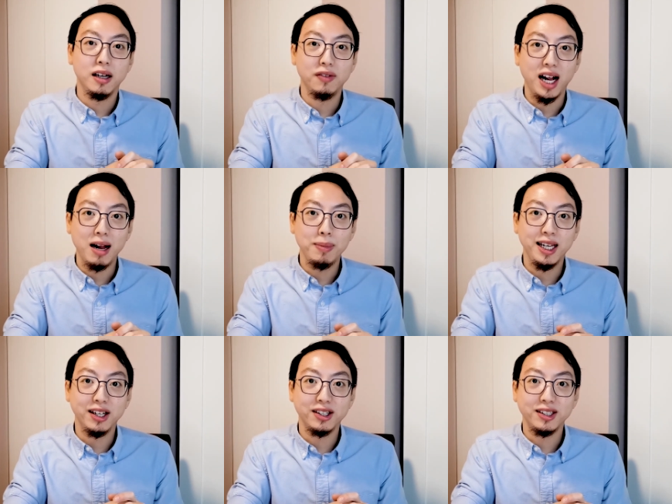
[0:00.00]
of
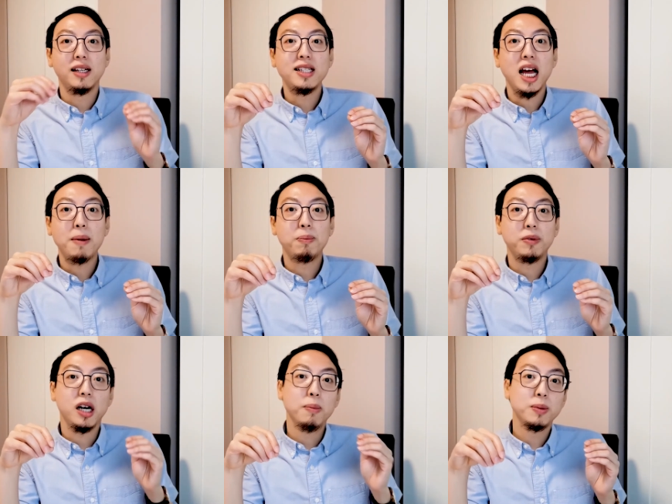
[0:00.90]
AmiHear. This
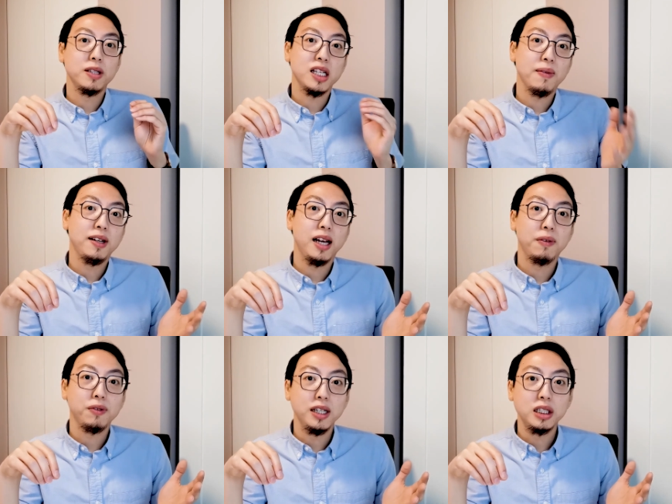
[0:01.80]
app comes with a seven day
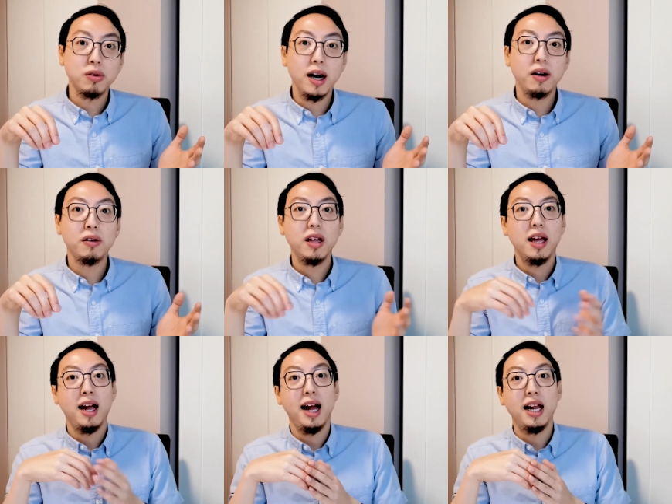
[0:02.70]
free trial,
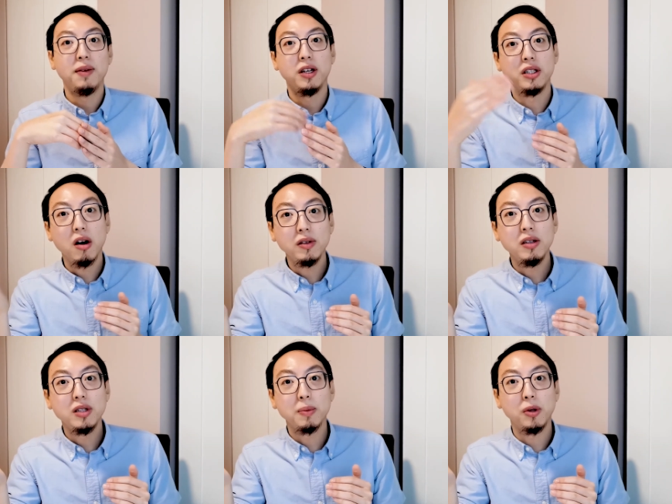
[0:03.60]
and if you don't
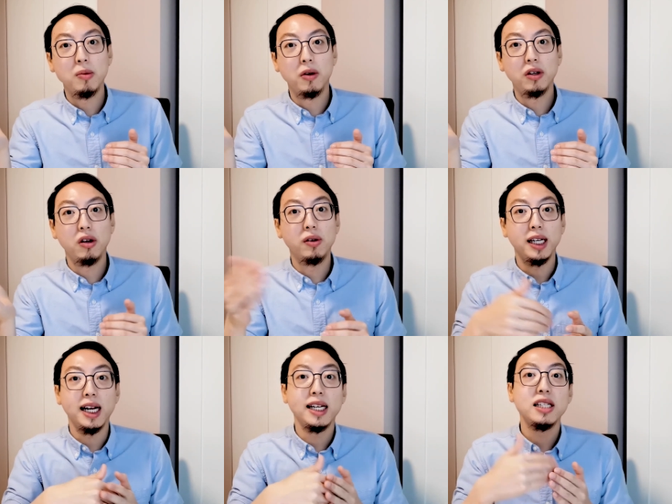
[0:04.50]
use the promo
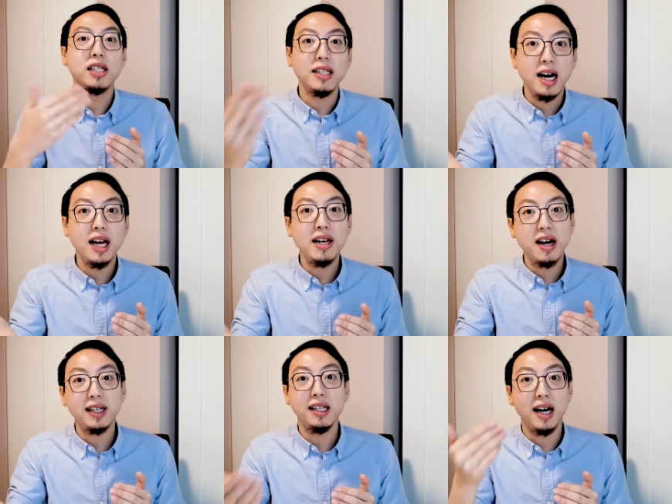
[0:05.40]
code, it is nine
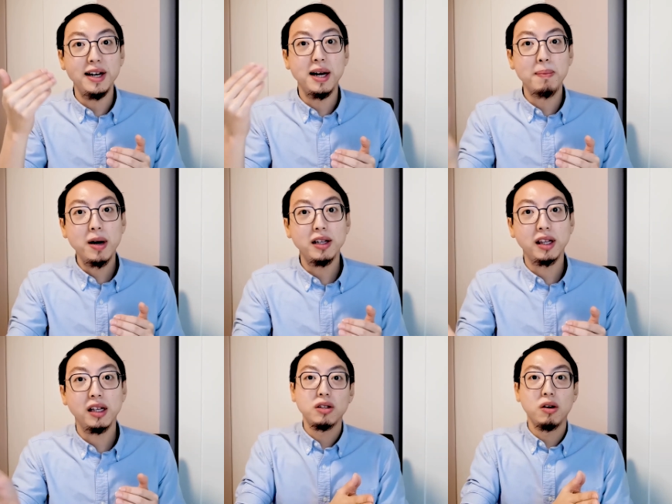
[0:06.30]
ninety-nine a
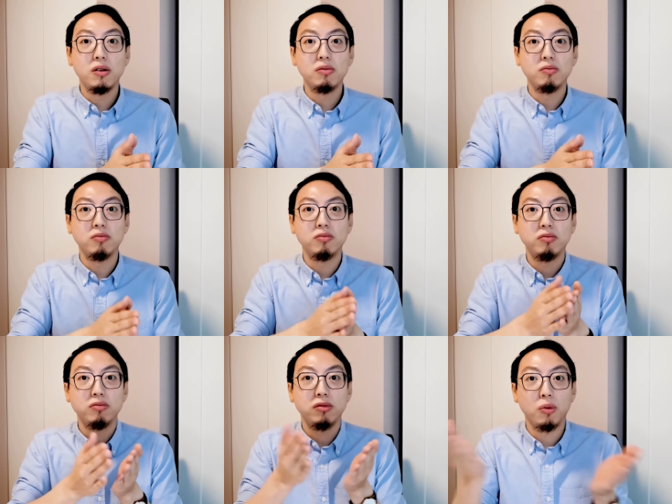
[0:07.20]
month. So
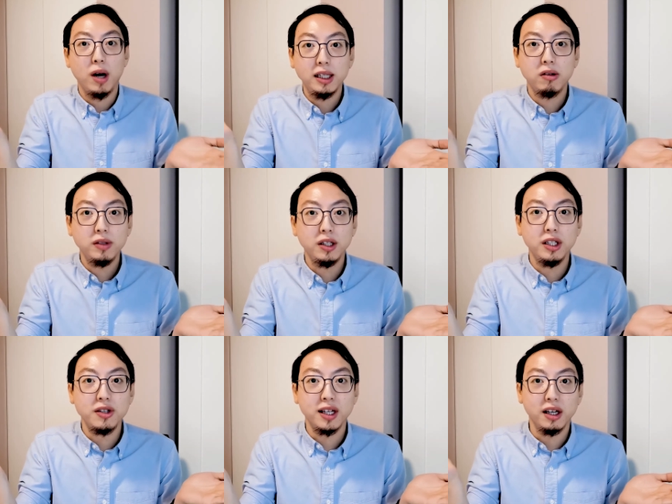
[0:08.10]
why don't you
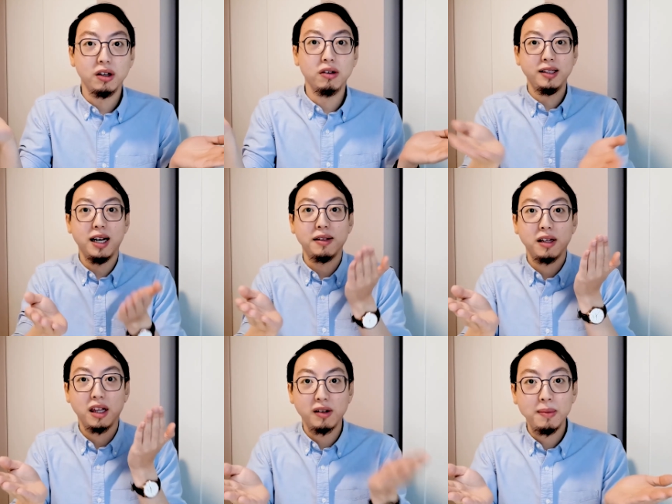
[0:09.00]
use the code? You
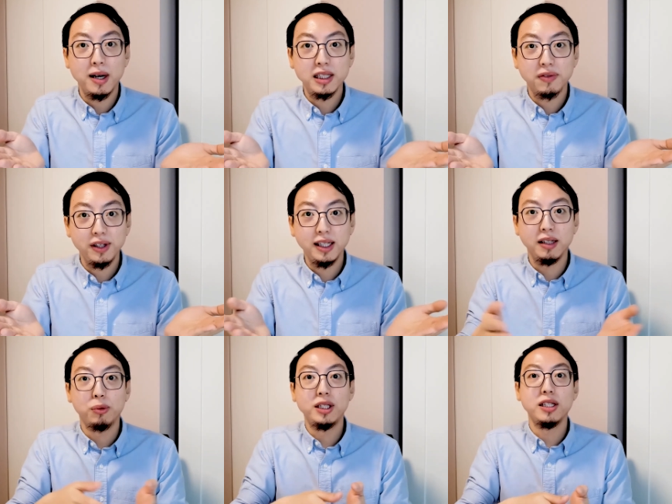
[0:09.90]
get three months
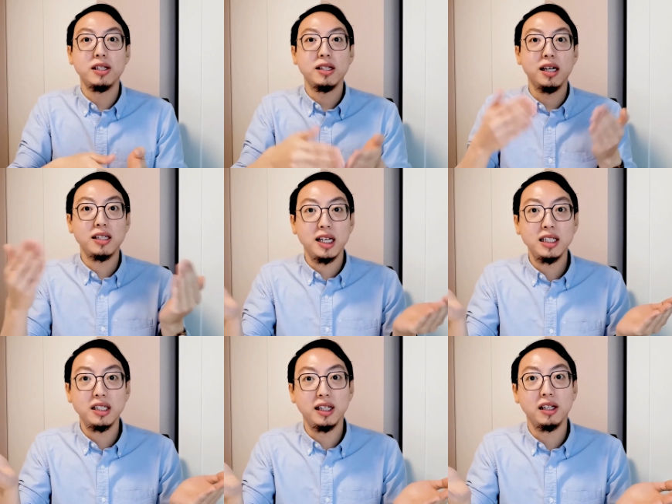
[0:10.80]
free, which is
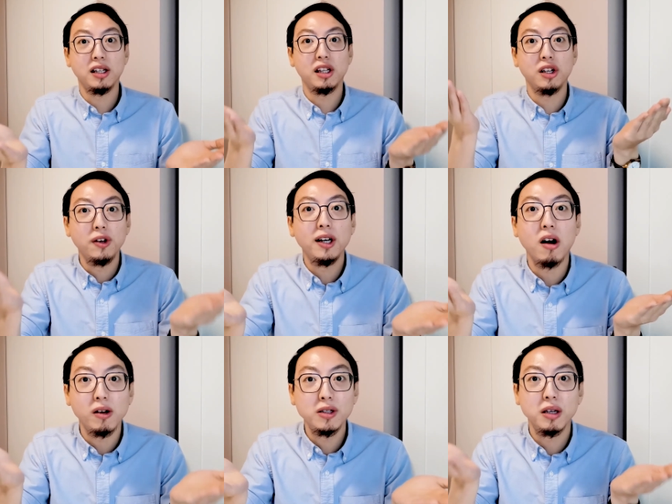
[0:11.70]
essentially thirty
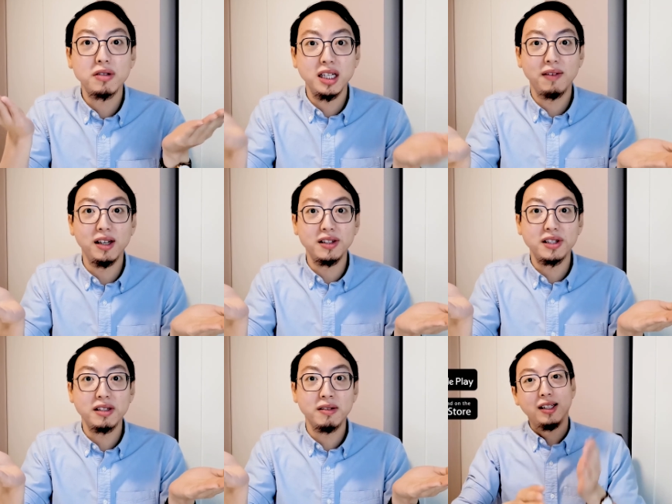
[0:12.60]
dollars of
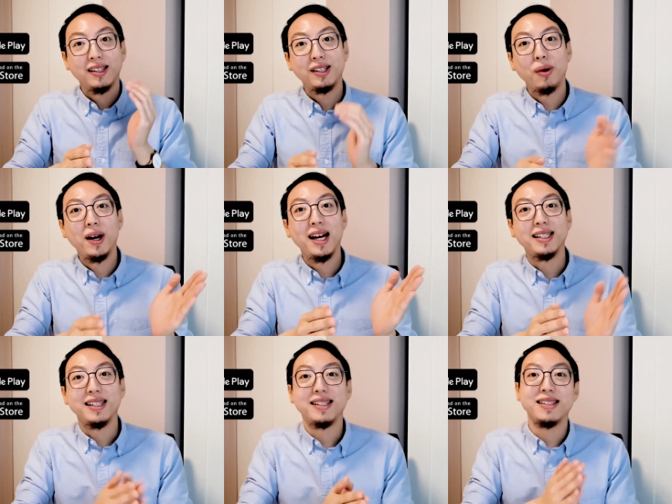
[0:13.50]
savings. Go ahead.